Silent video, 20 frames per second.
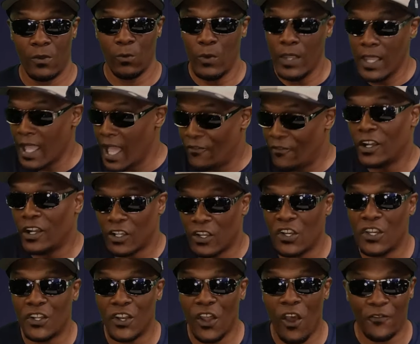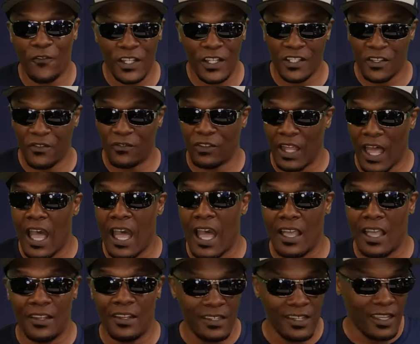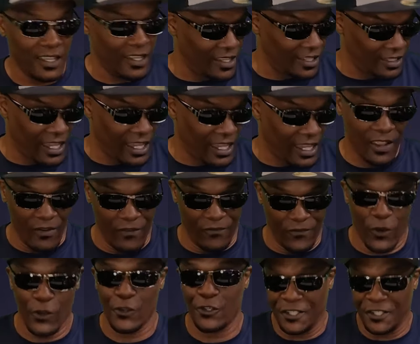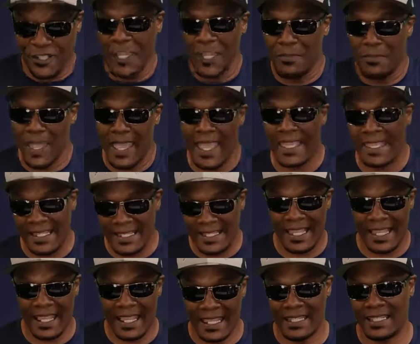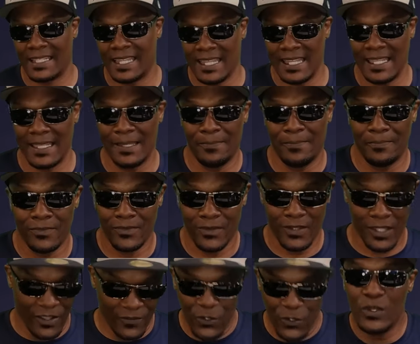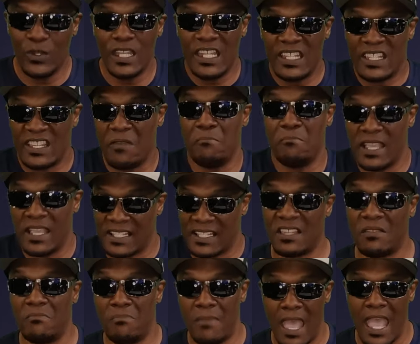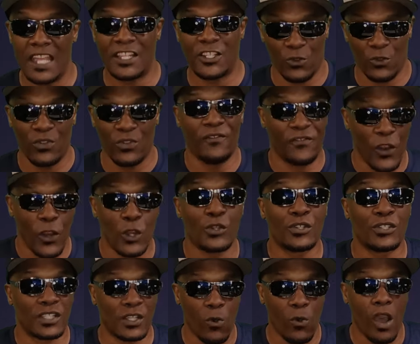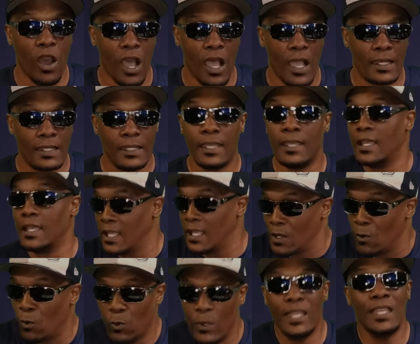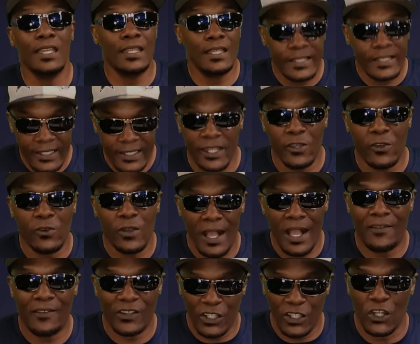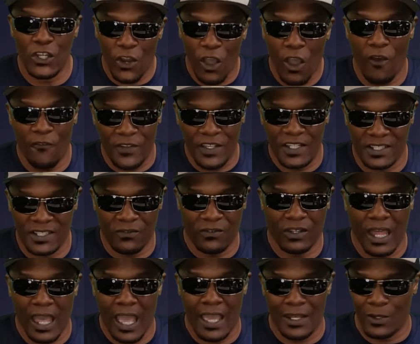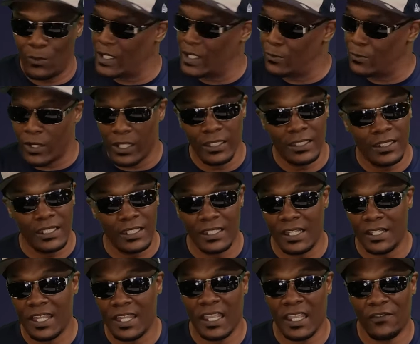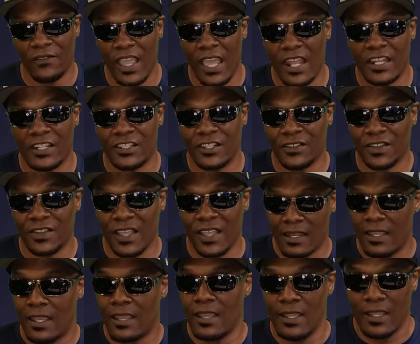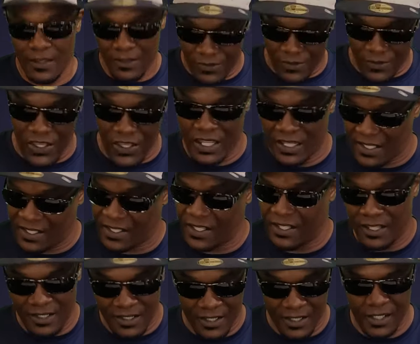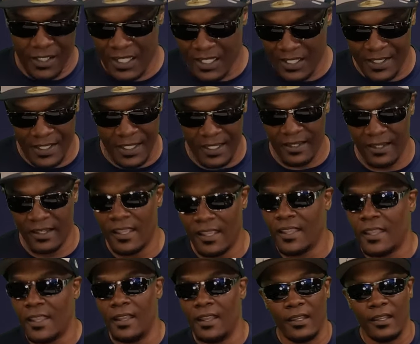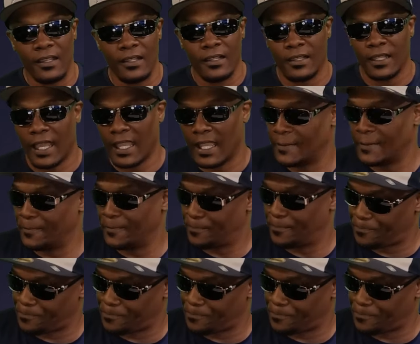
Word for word: We have a good offensive line, like first team and second team. If you need to mix and match on the first squad, we still have a good offensive line, and we really need to take advantage of that this season. Like,